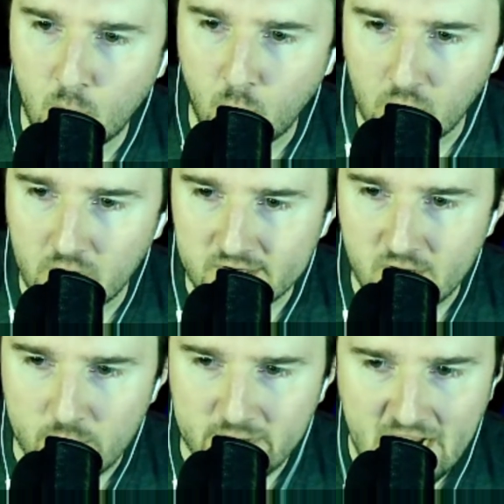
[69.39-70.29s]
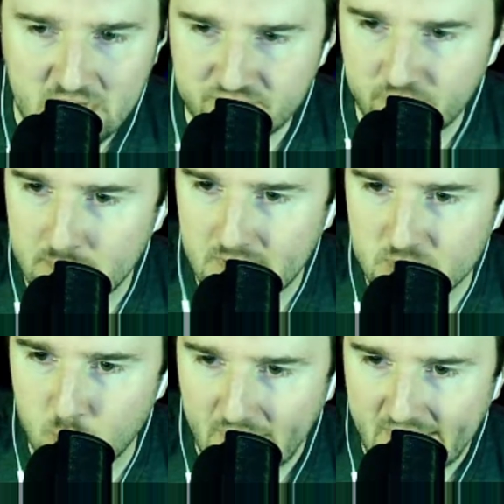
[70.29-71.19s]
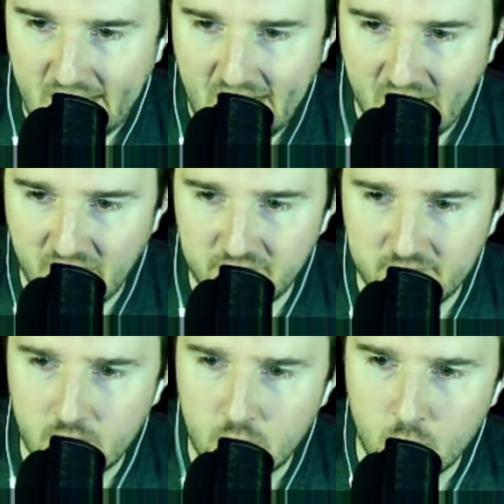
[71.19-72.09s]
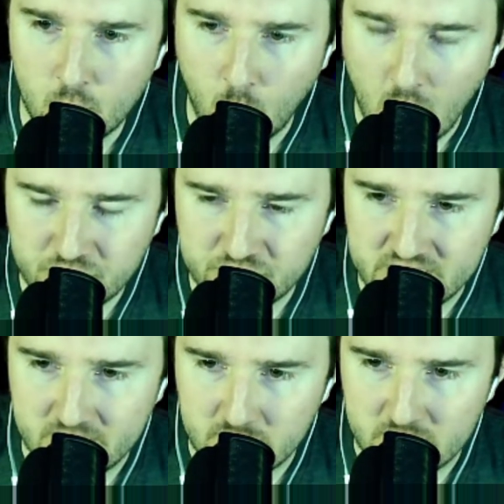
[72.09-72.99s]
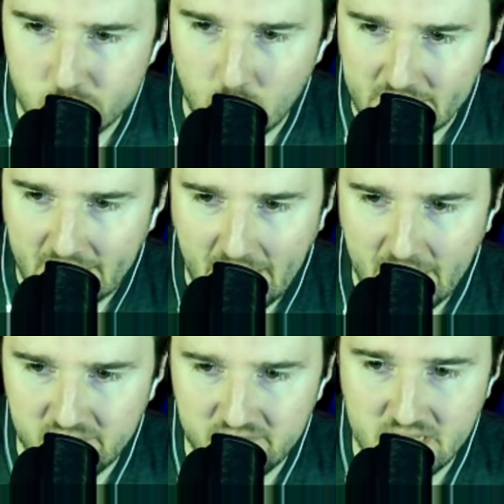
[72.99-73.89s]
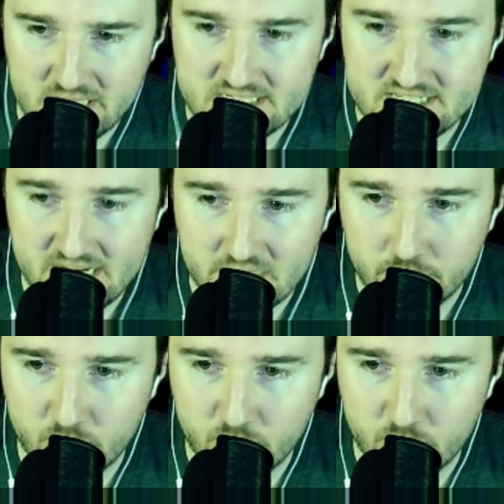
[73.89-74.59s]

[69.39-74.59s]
We're going to go Nashville +1.5, Washington +1.5, and then St.